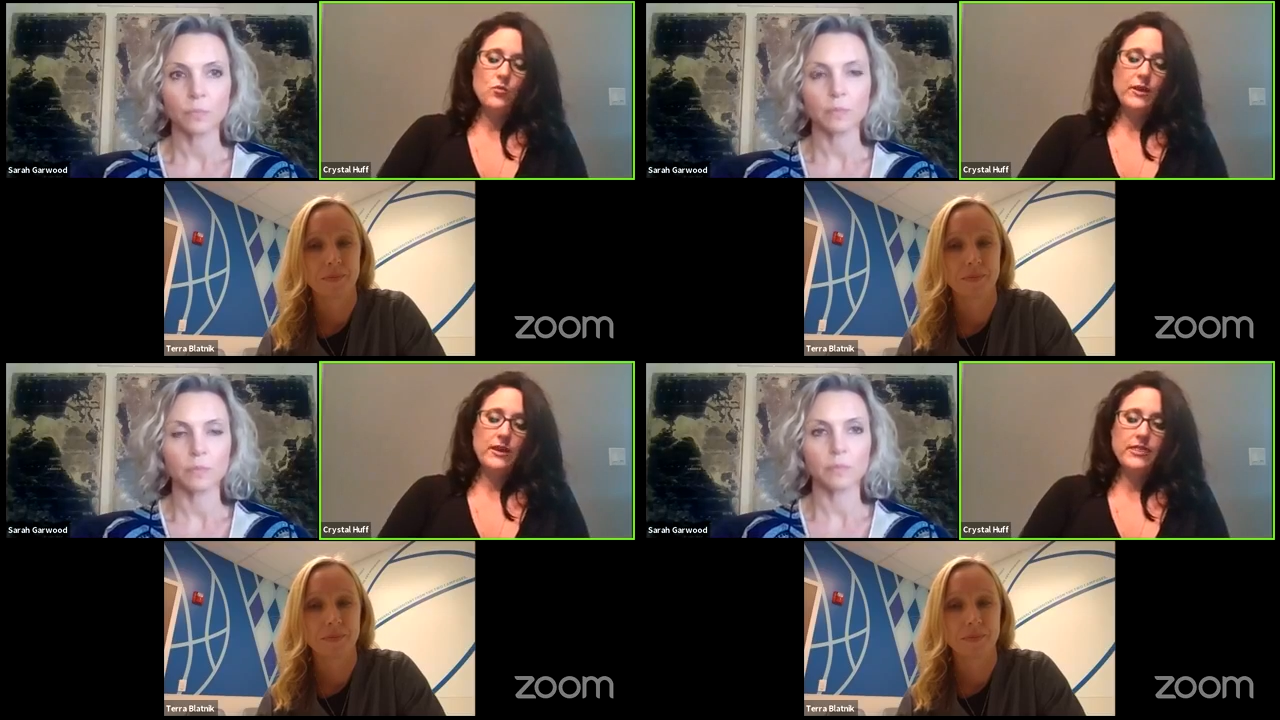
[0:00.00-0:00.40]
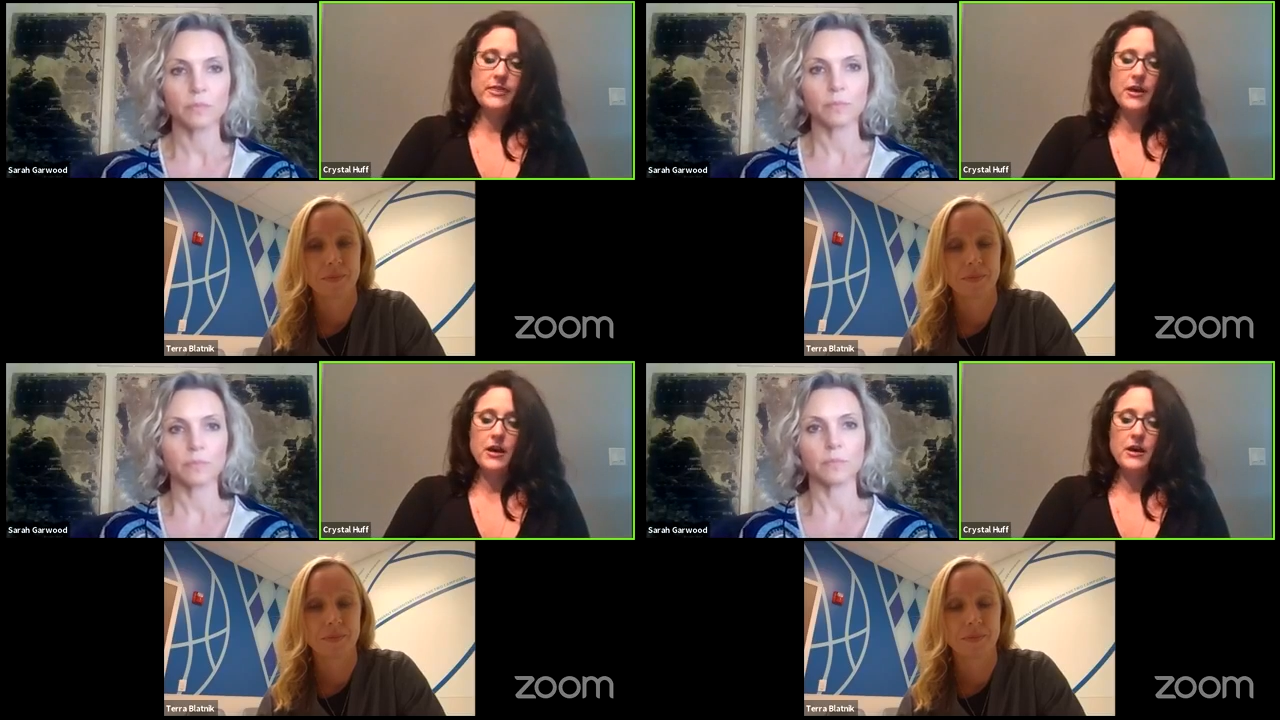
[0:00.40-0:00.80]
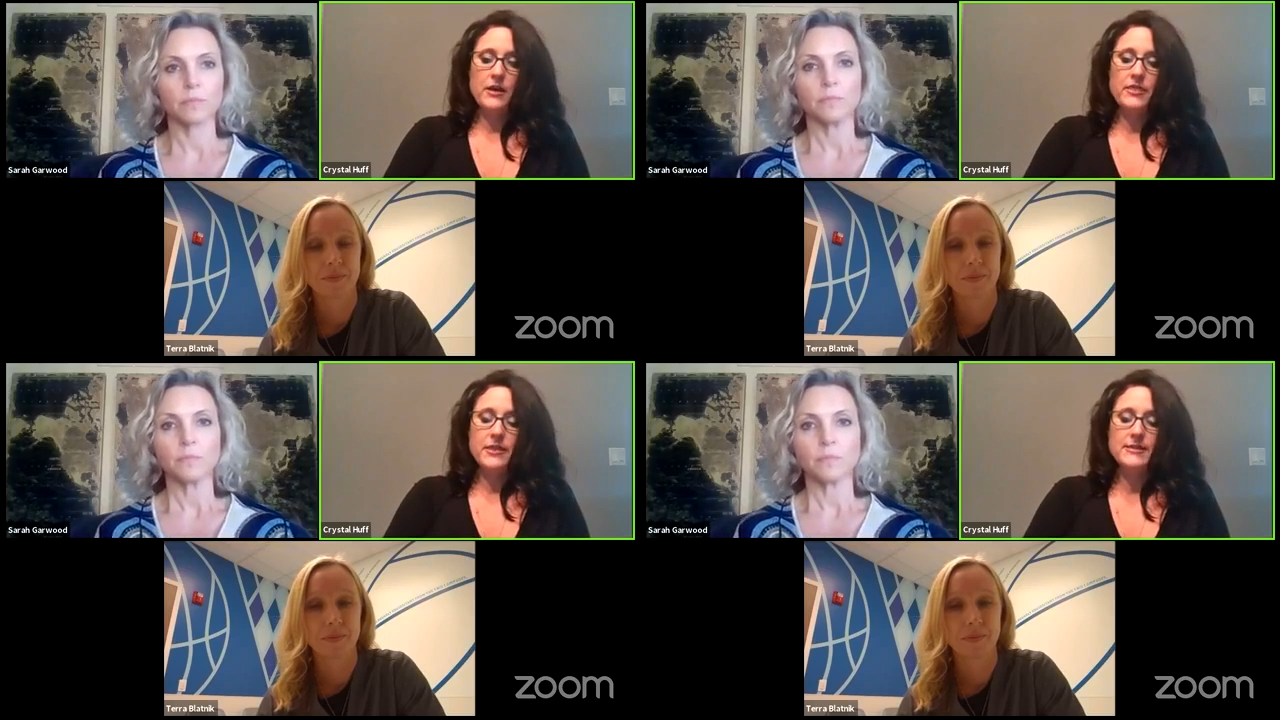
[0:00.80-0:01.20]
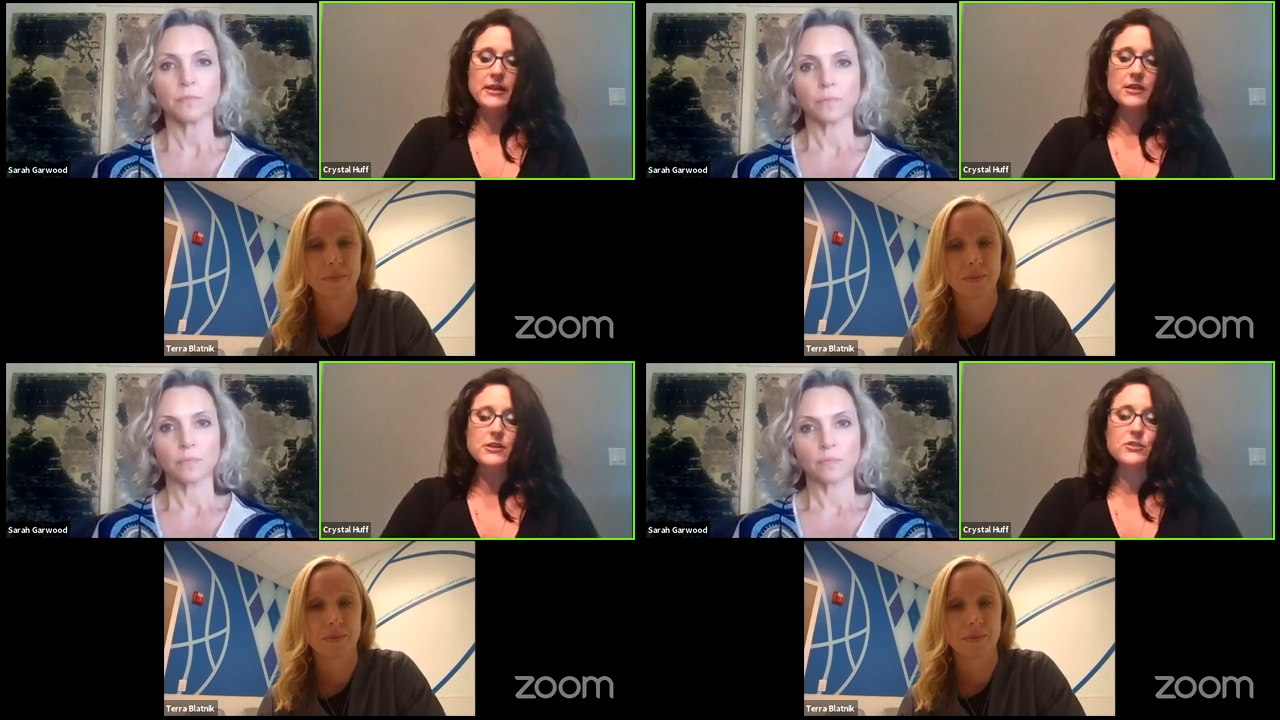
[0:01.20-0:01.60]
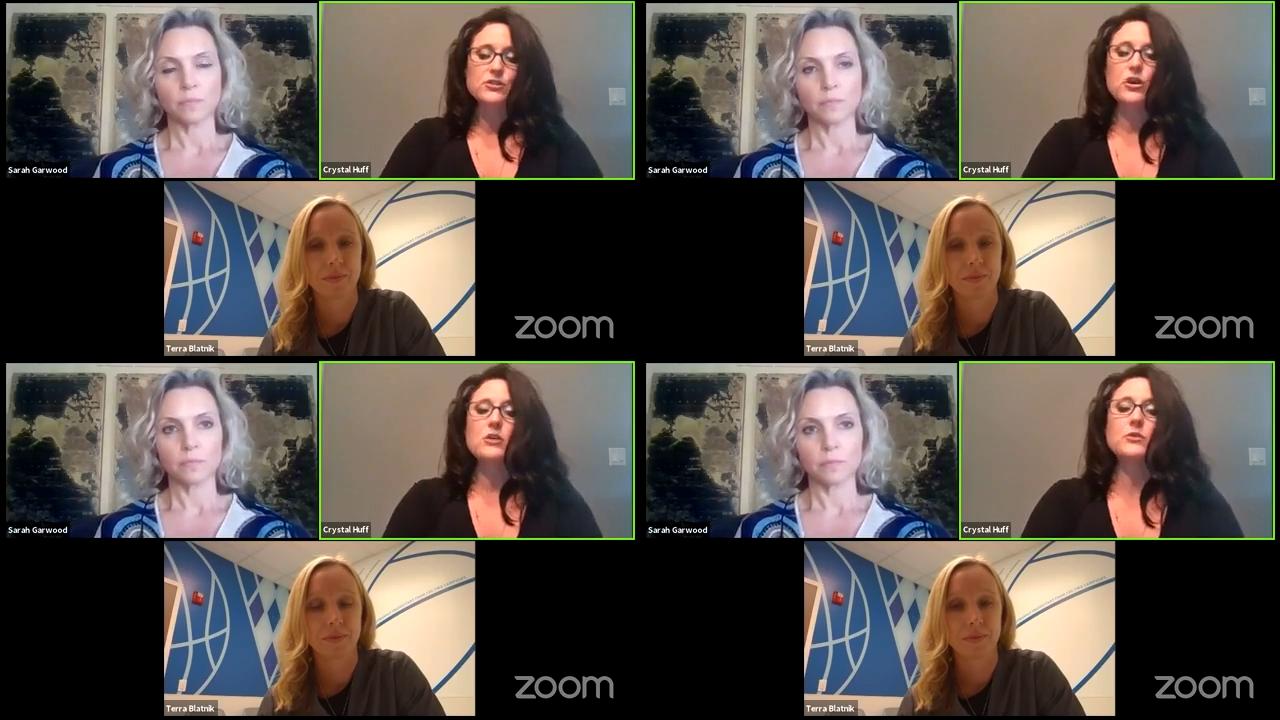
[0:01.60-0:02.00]
Speaker 1: with uh, this. Uh,
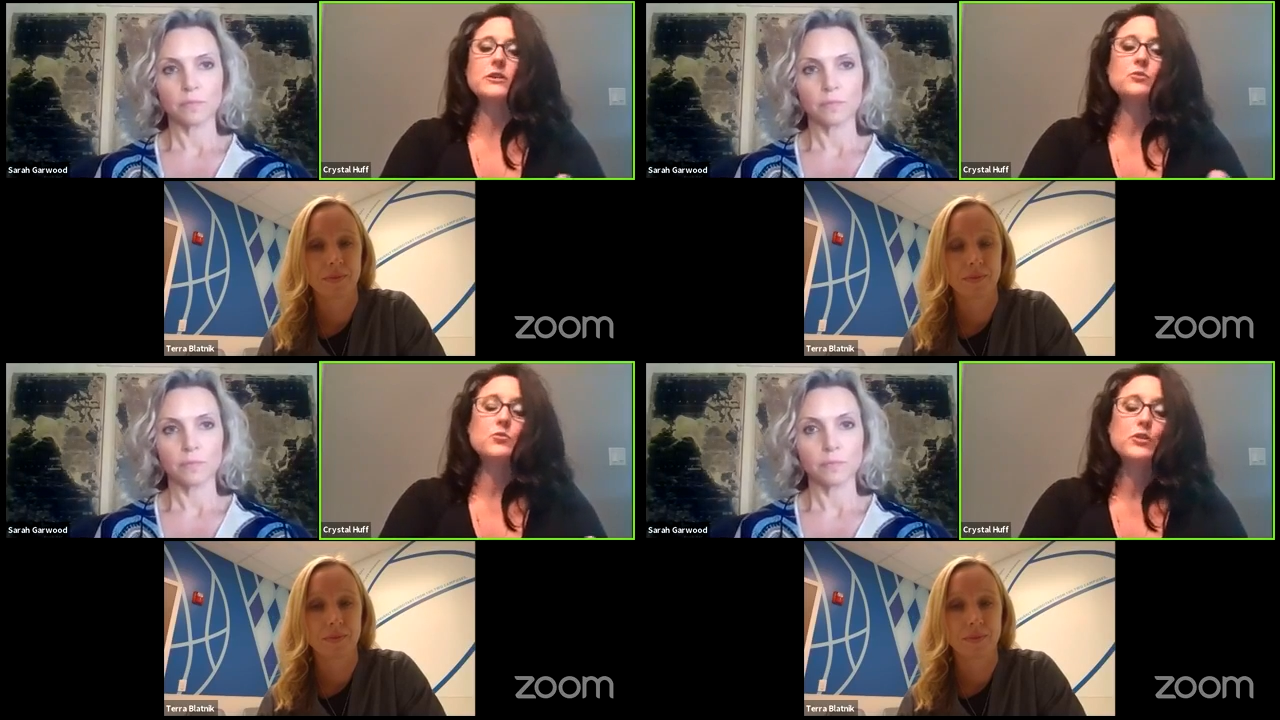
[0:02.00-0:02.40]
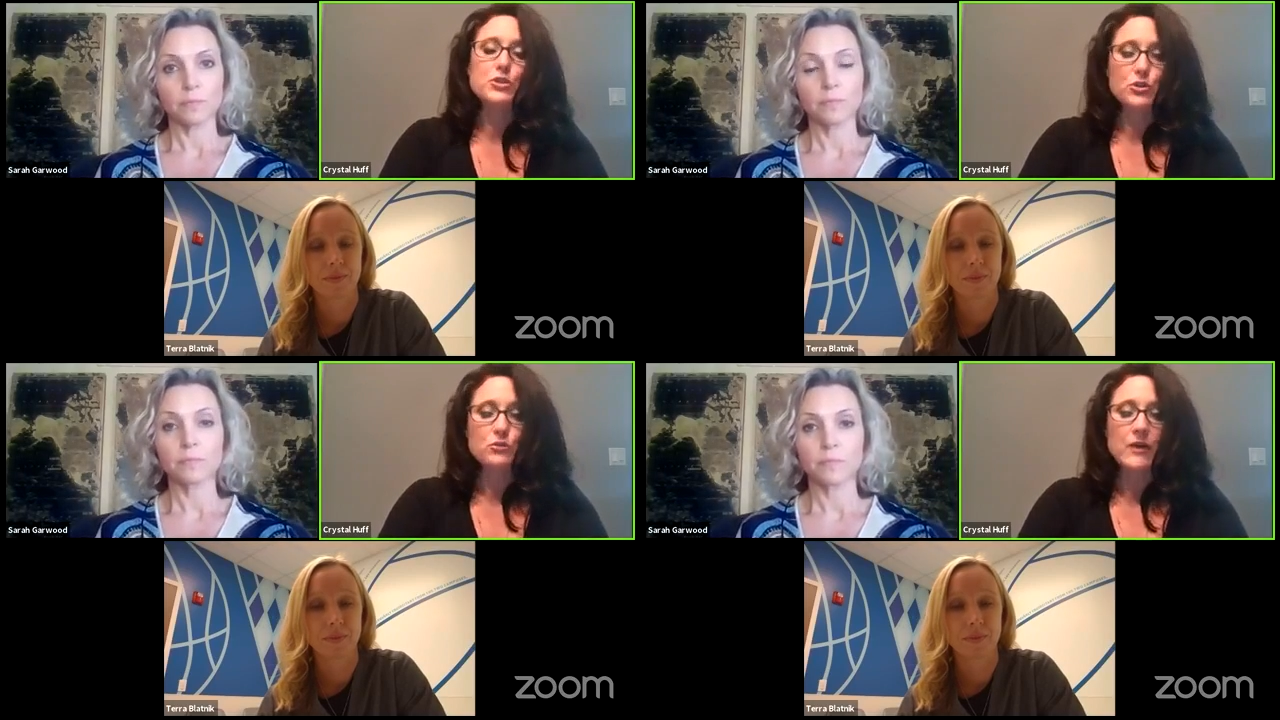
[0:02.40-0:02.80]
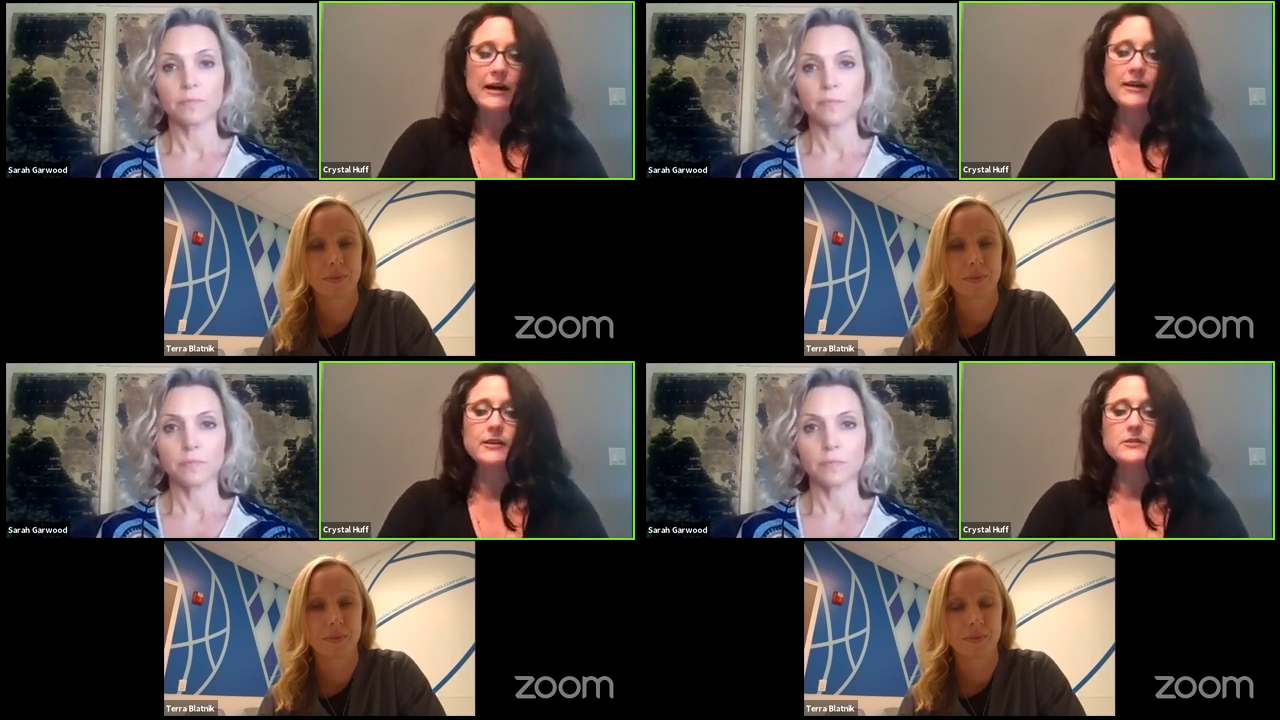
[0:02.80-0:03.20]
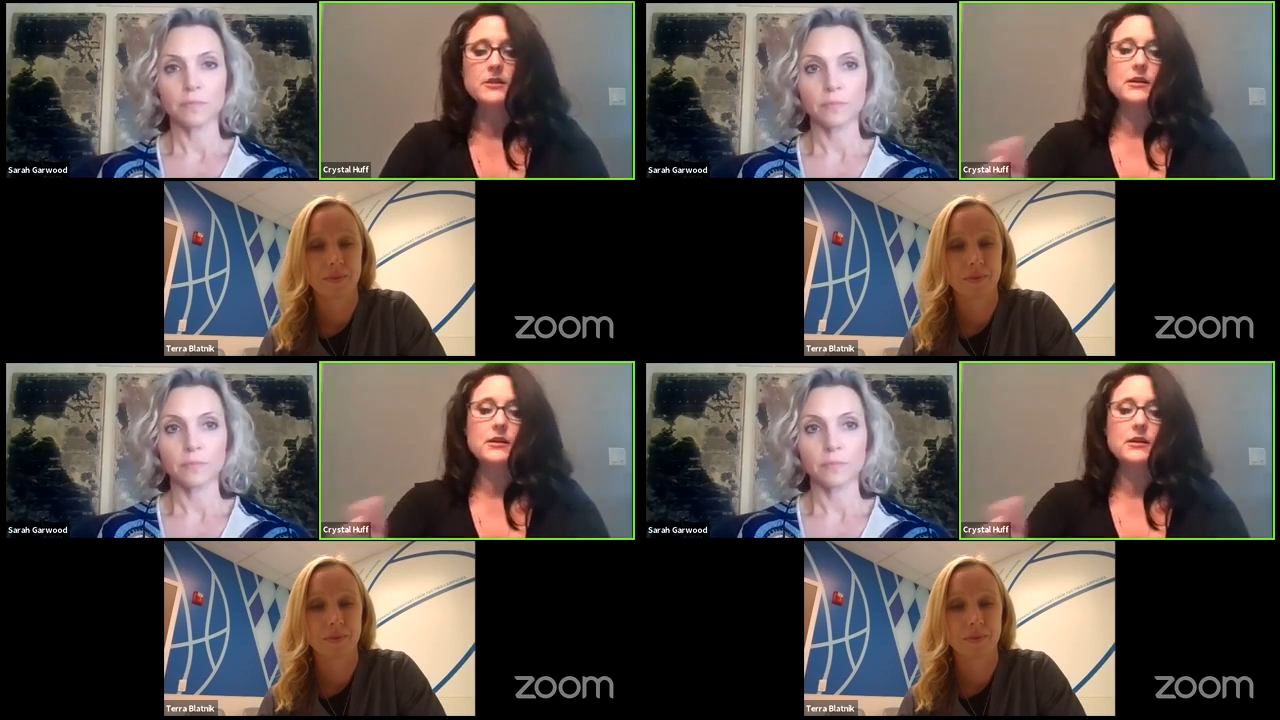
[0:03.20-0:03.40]
Dr. Garwood, would you mind